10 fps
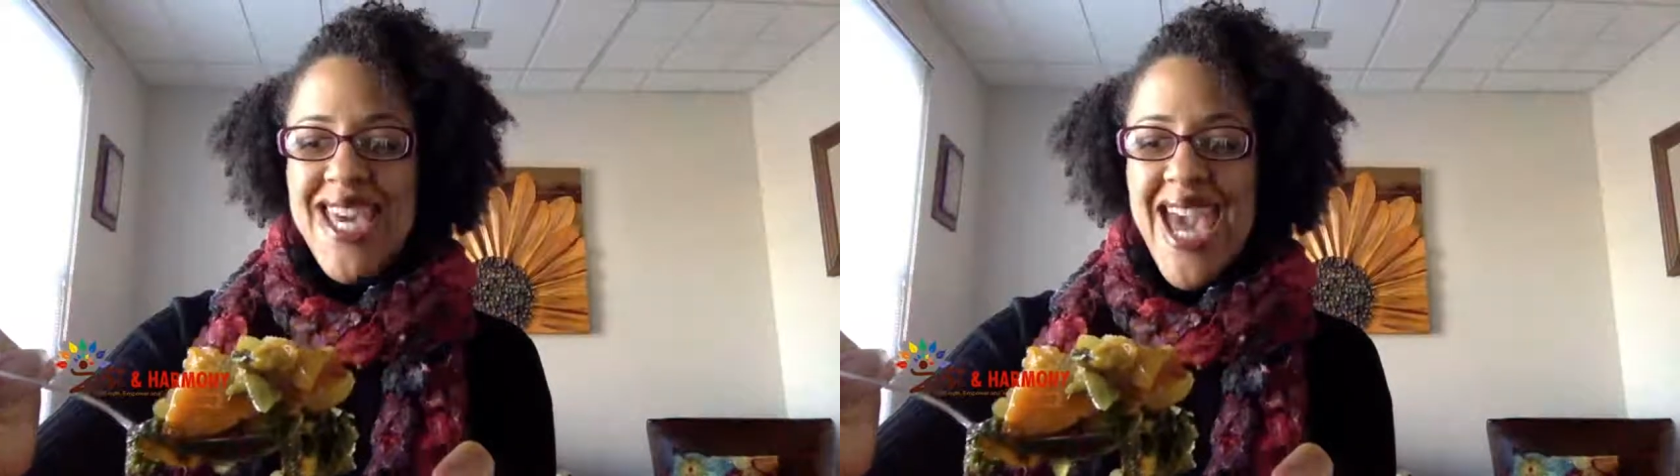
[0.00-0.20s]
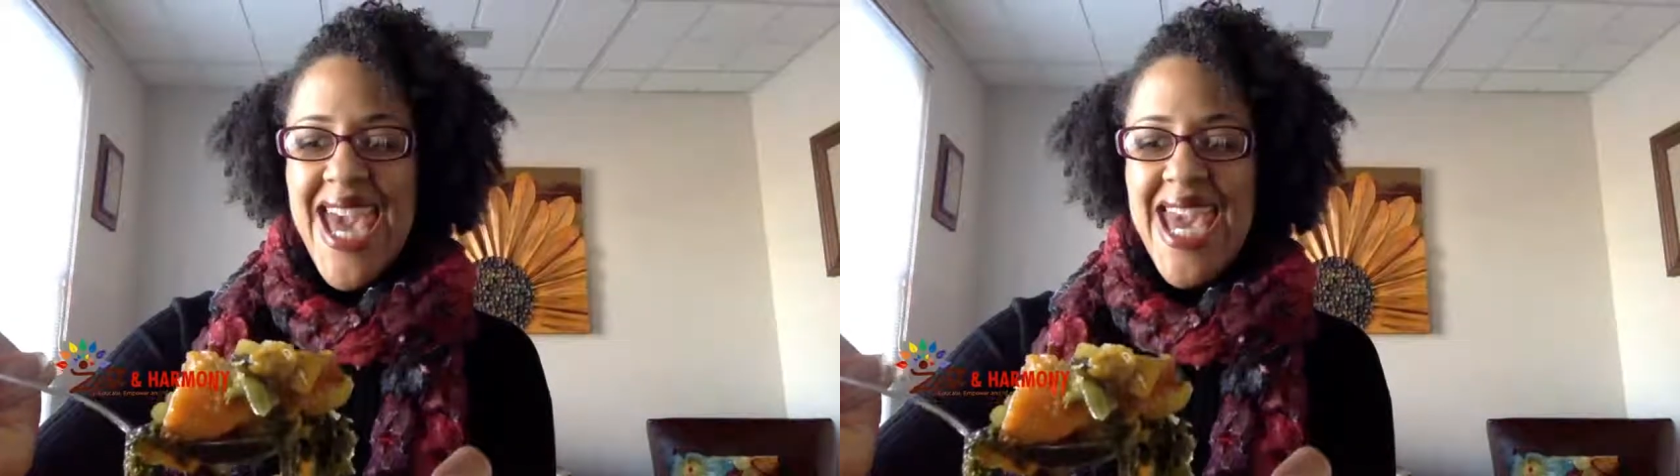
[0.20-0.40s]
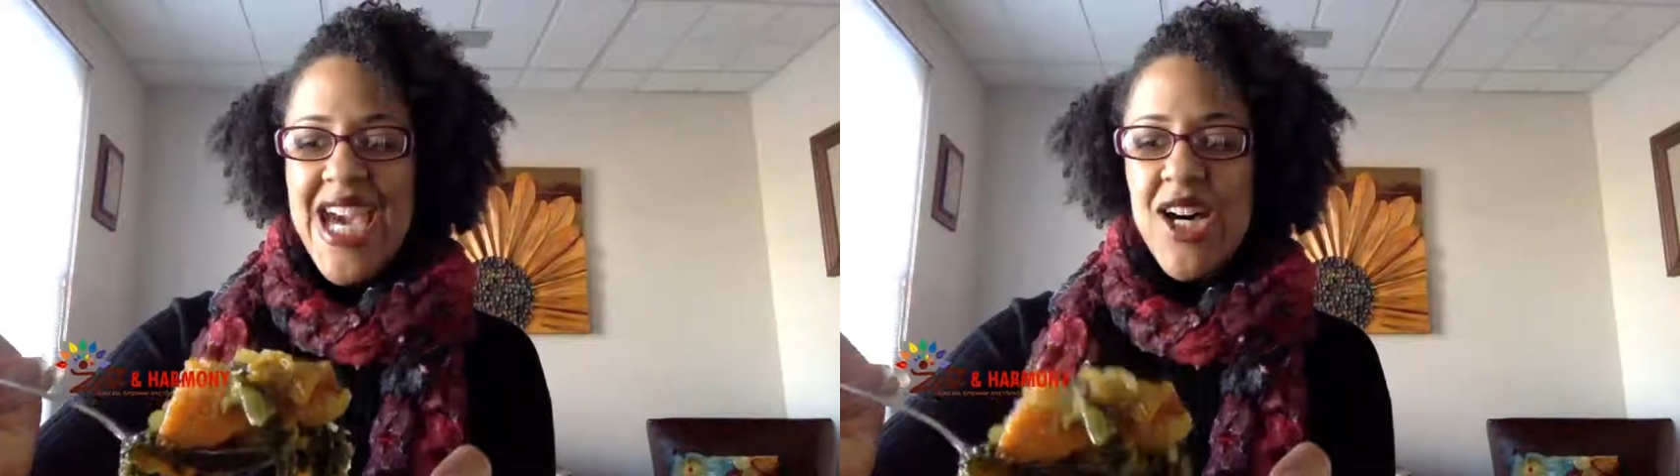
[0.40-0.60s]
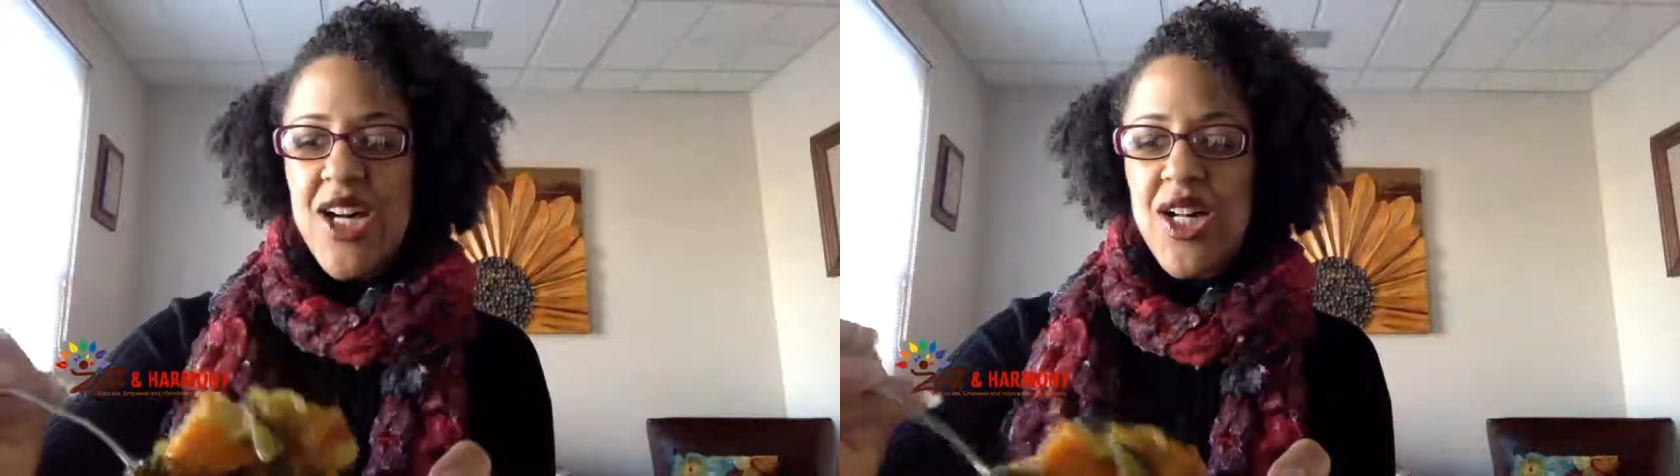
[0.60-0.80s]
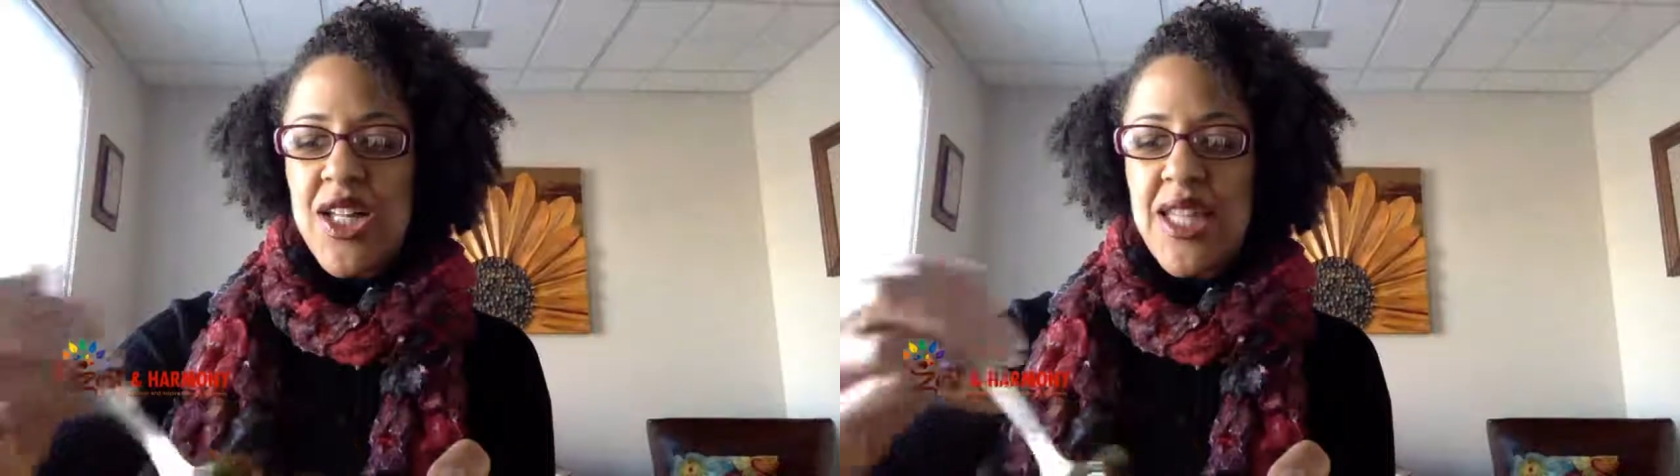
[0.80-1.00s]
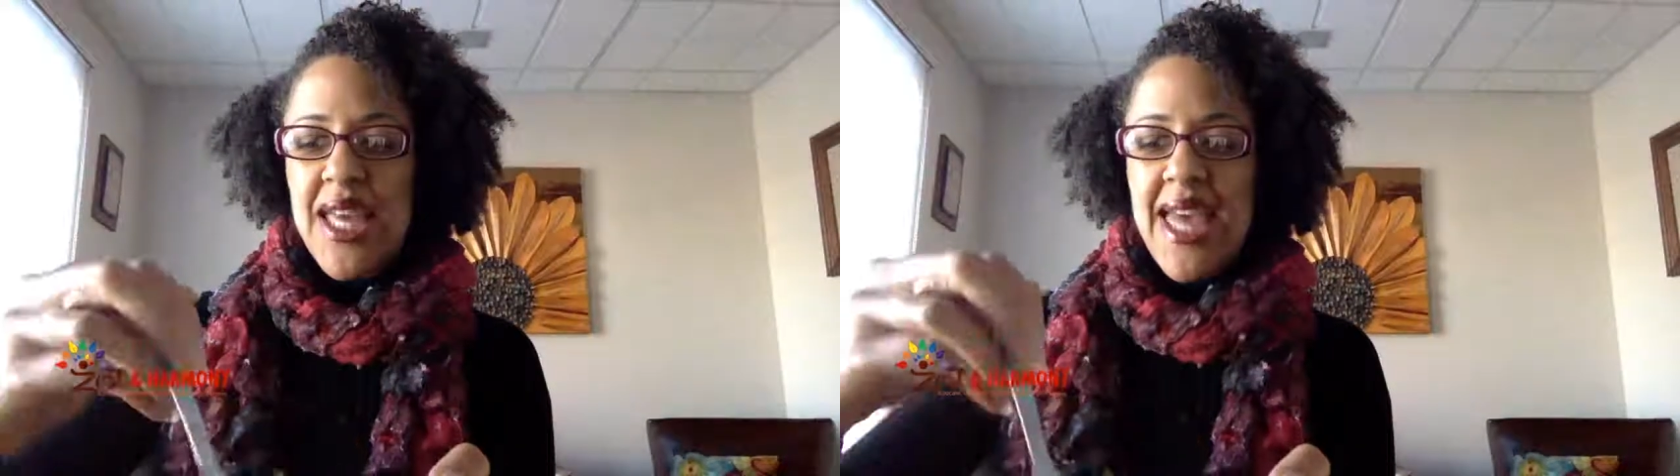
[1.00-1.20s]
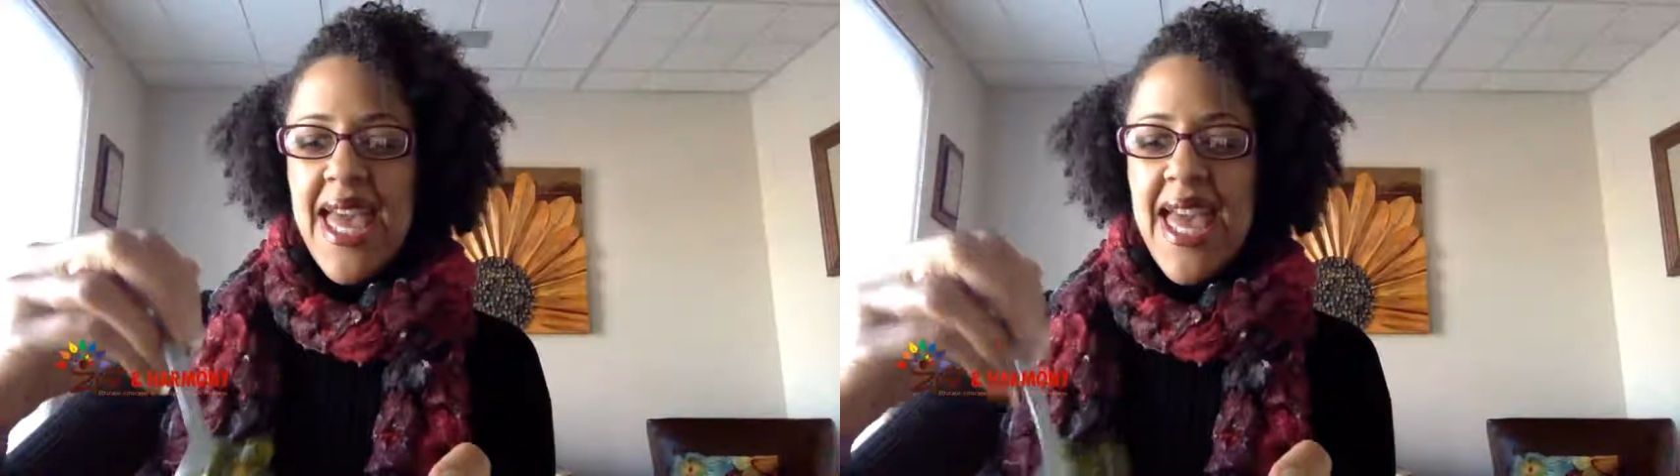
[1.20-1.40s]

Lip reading: kale,